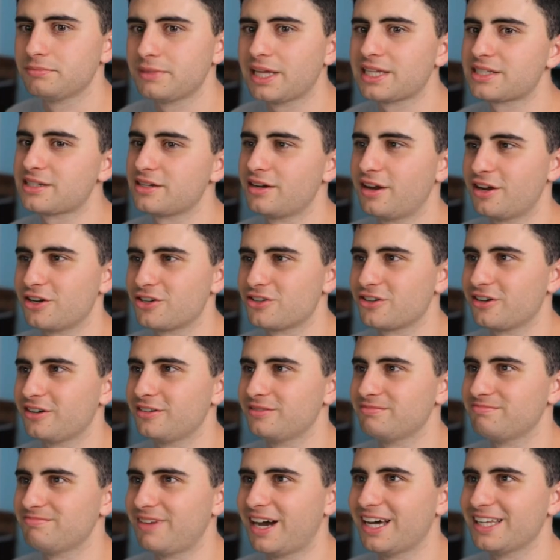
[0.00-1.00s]
That's a nice shot,
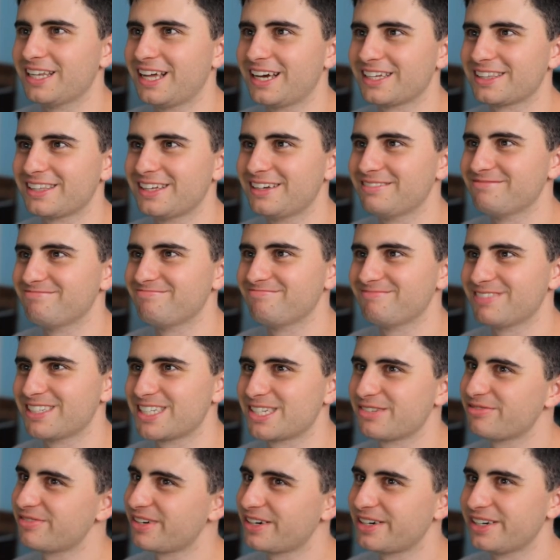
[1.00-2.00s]
I like that. That's
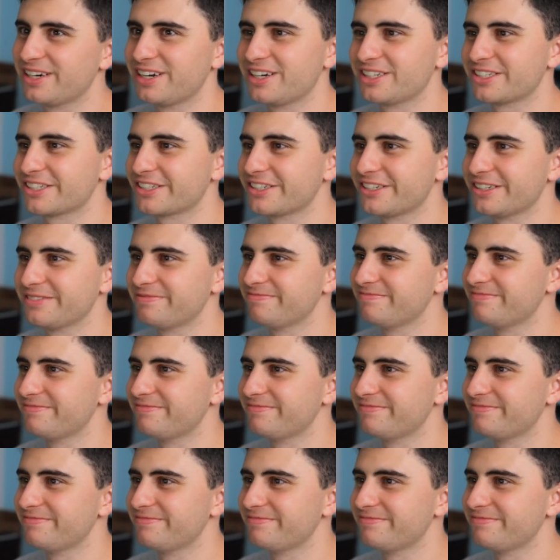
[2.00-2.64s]
a very nice shot.